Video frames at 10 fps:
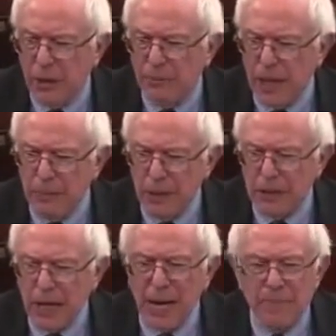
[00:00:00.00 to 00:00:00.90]

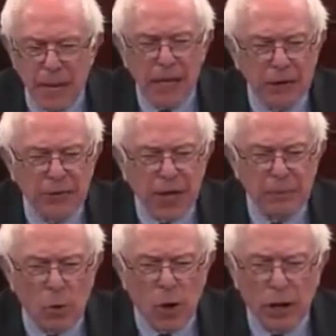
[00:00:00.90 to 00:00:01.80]
babies, and many of
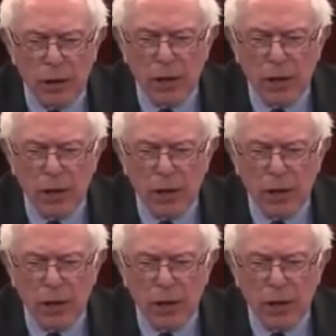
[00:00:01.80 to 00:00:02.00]
them want